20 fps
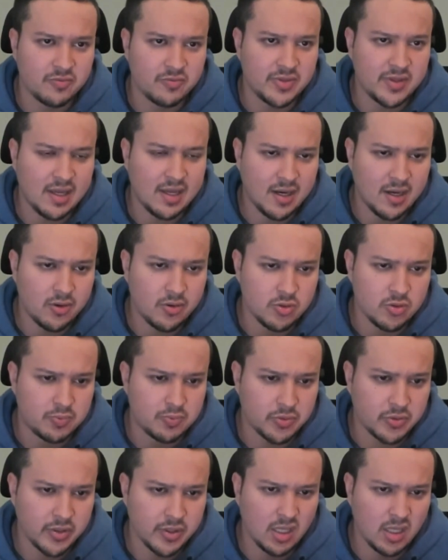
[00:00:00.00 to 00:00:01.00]
now you
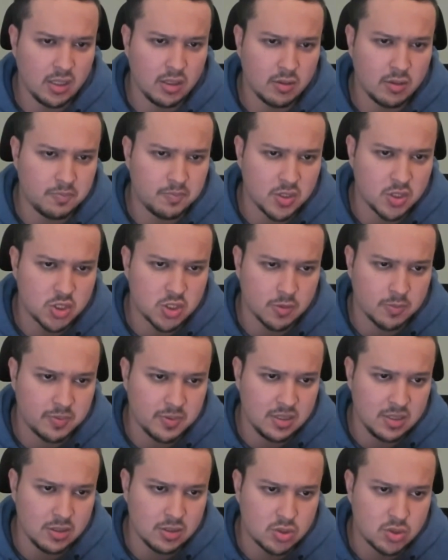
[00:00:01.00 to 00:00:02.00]
play bishop
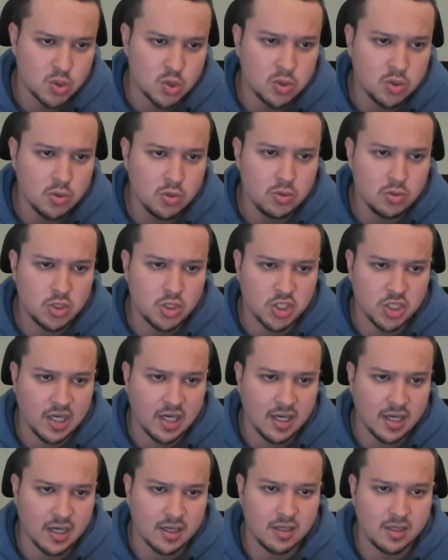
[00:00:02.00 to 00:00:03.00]
e2
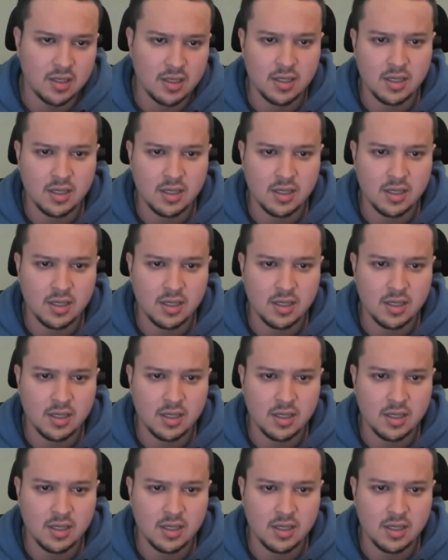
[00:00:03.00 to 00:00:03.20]
check,